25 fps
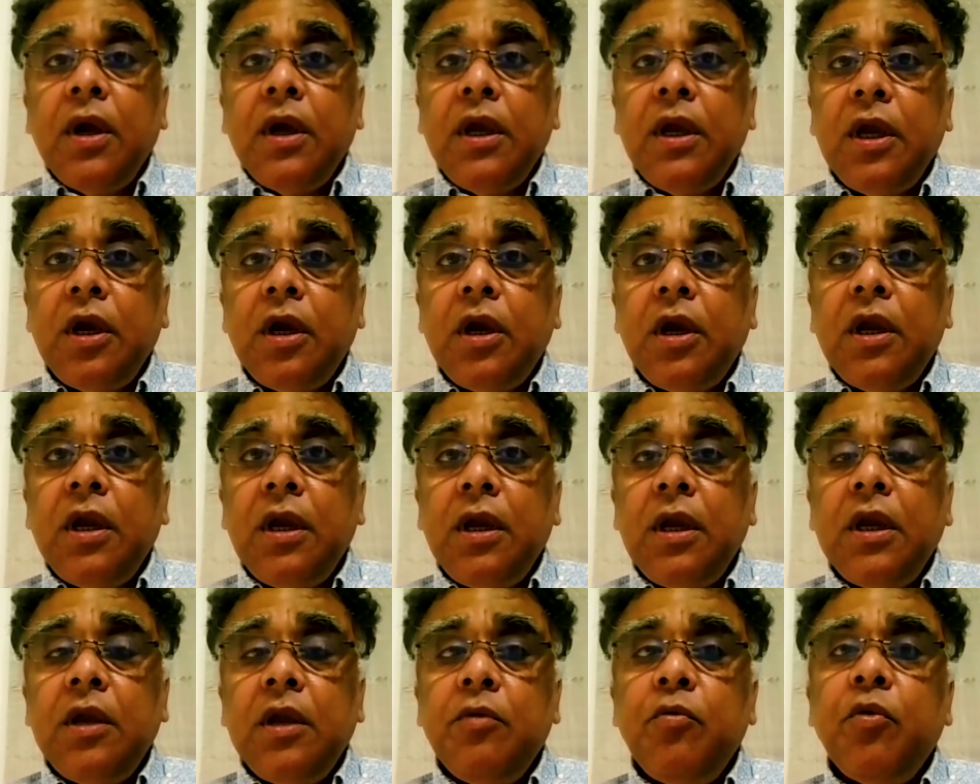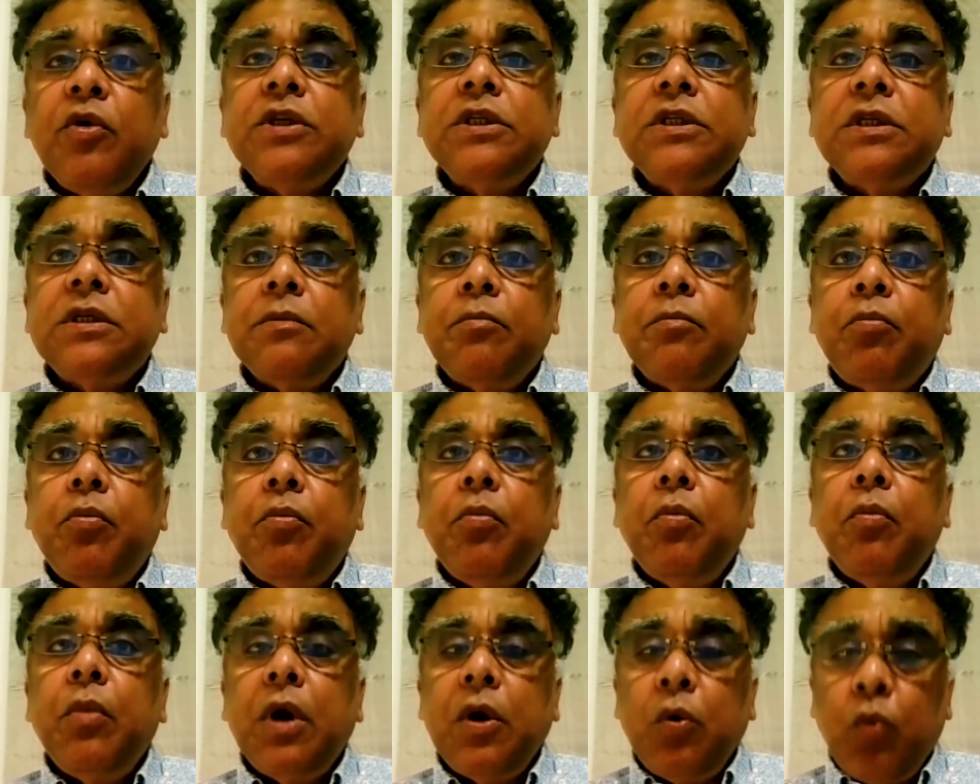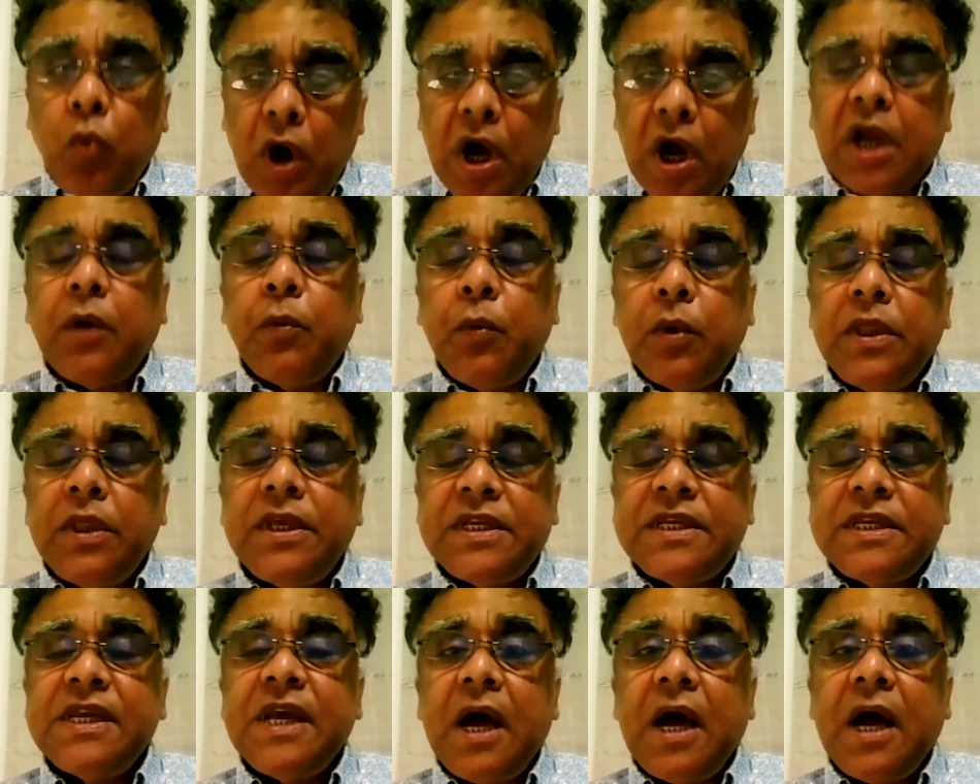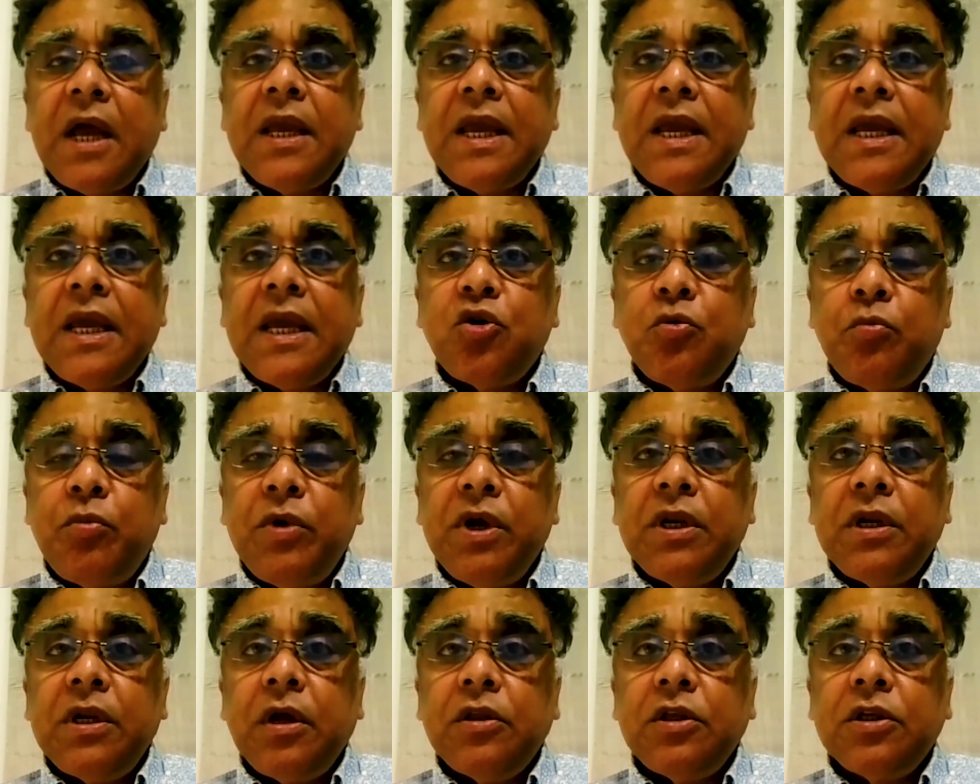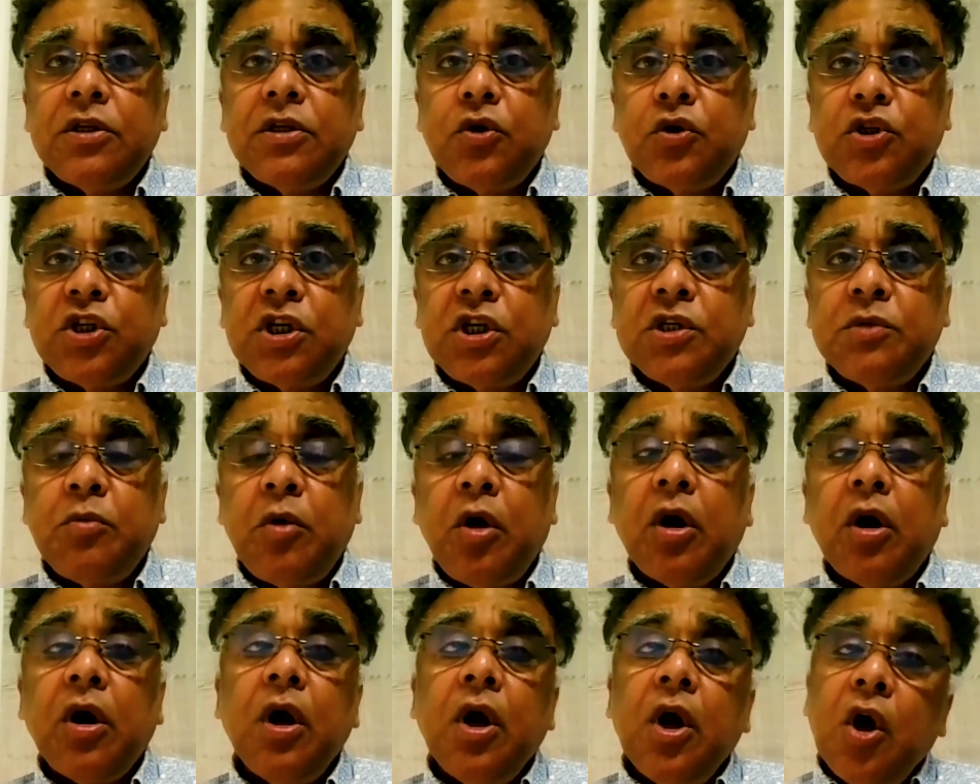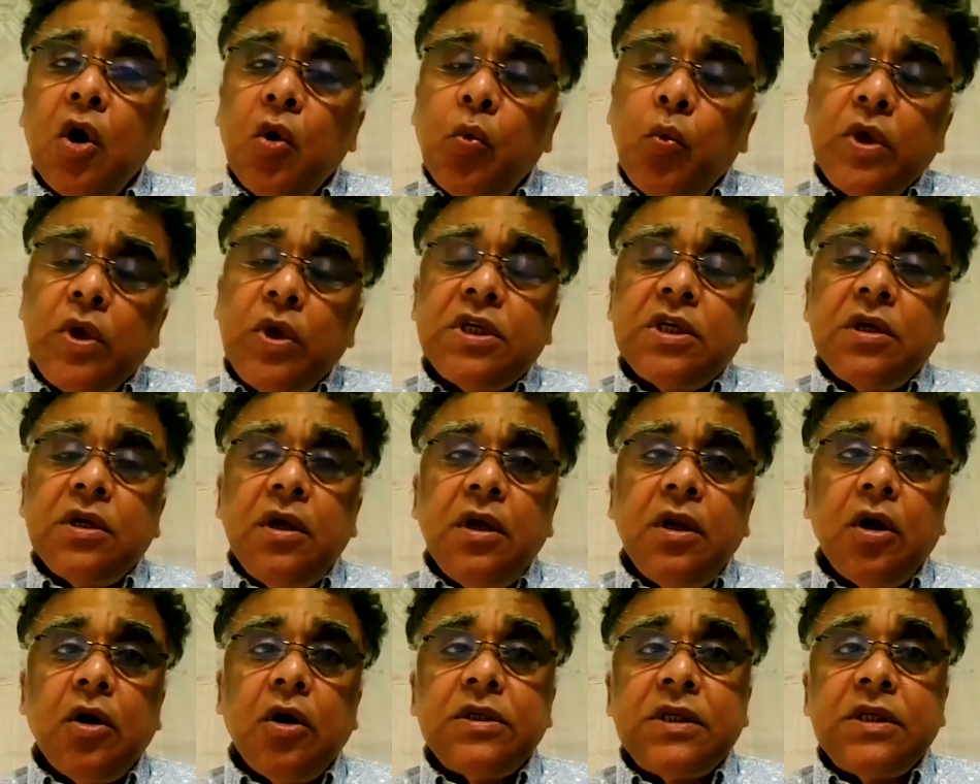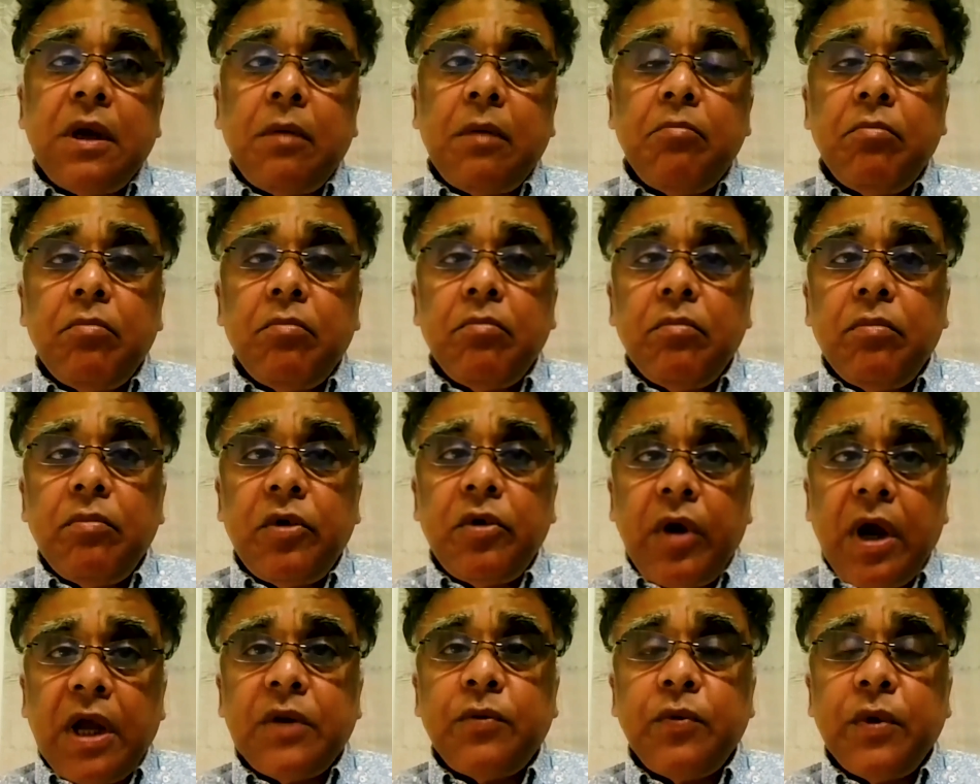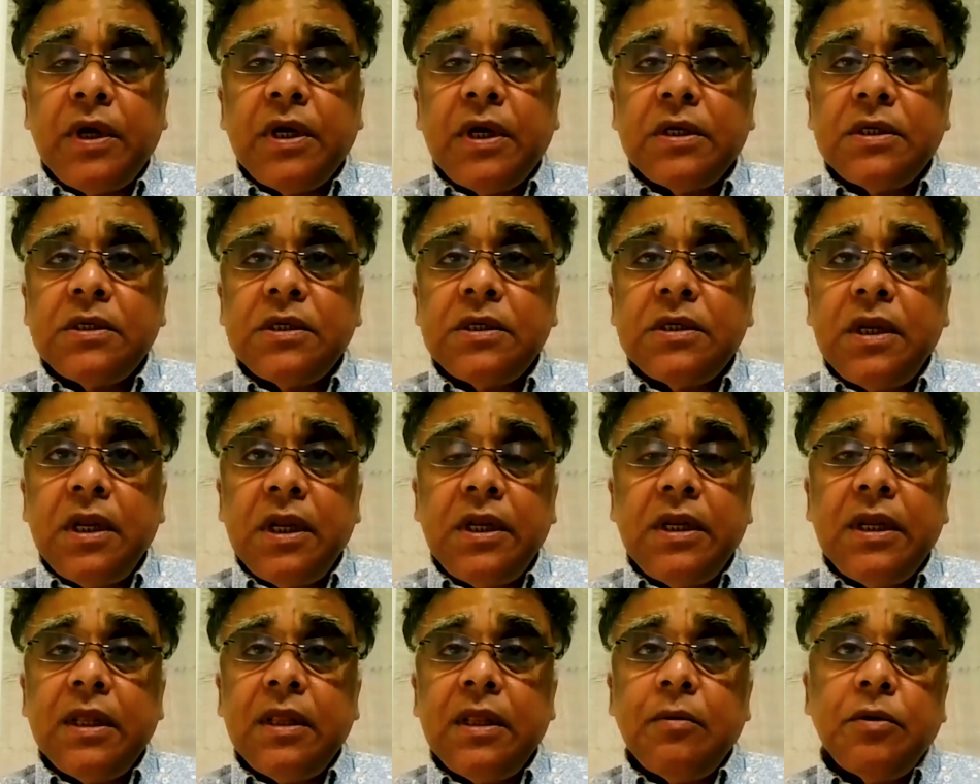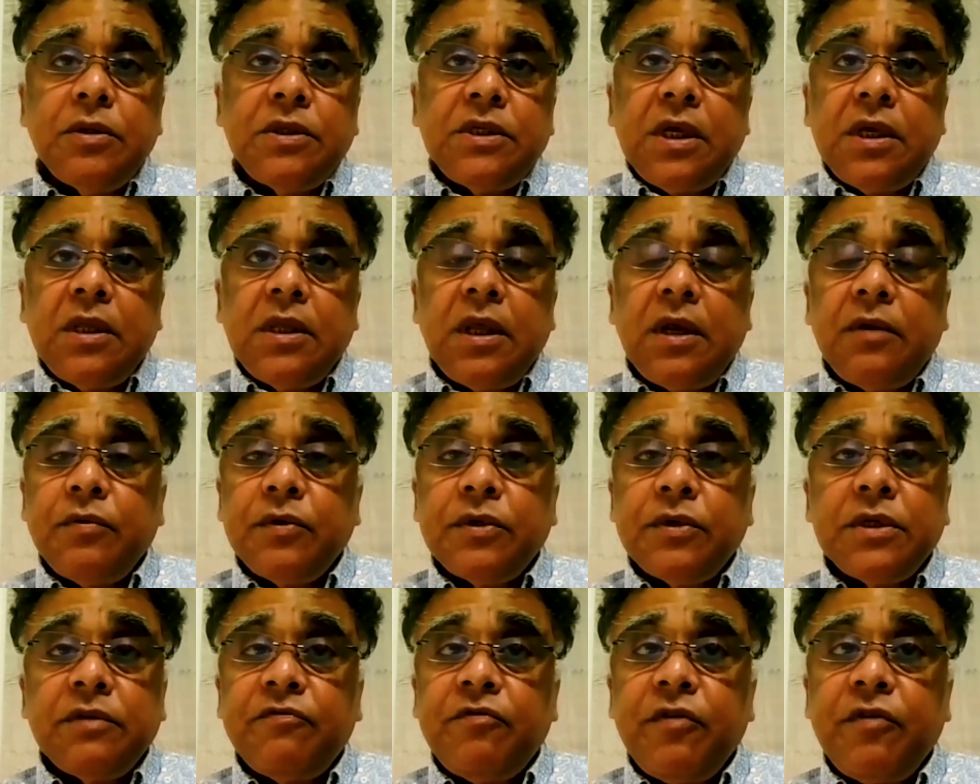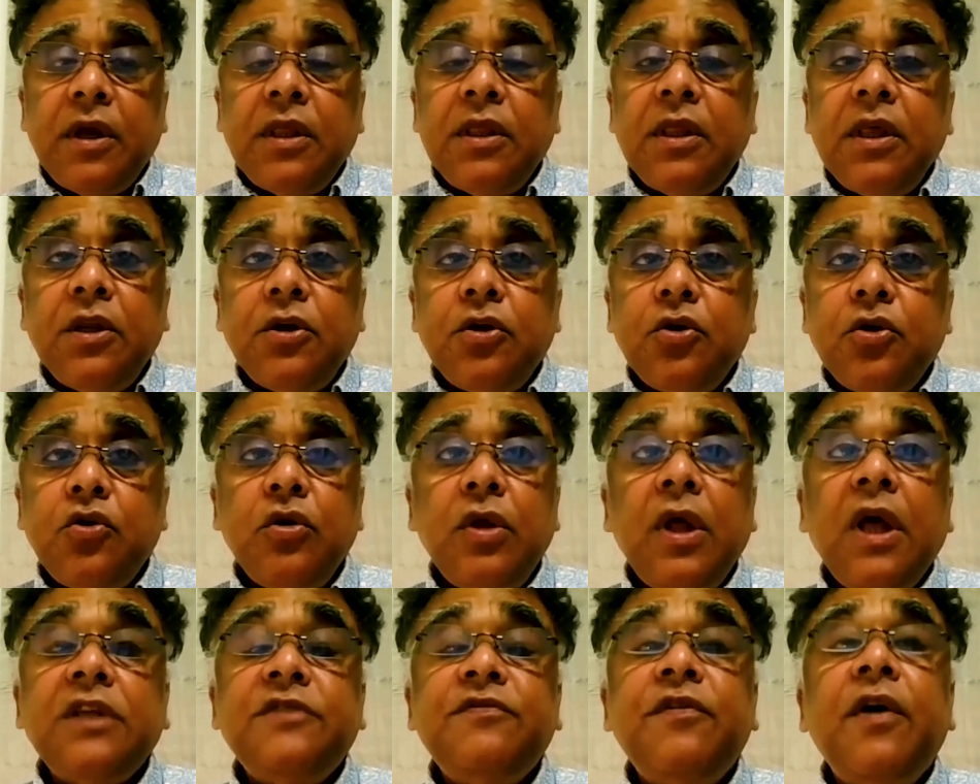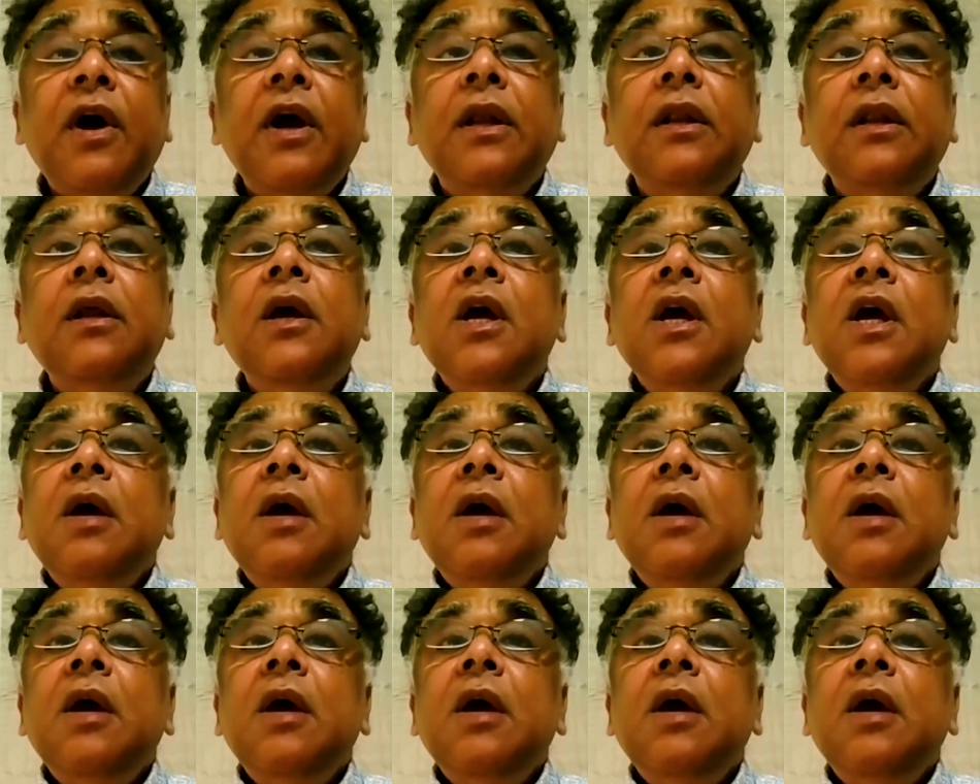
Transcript: He was working with the CIA to bring down the socialist bloc, which, you know, some right-wingers in India, they would say that was a fine thing to do. That's fine.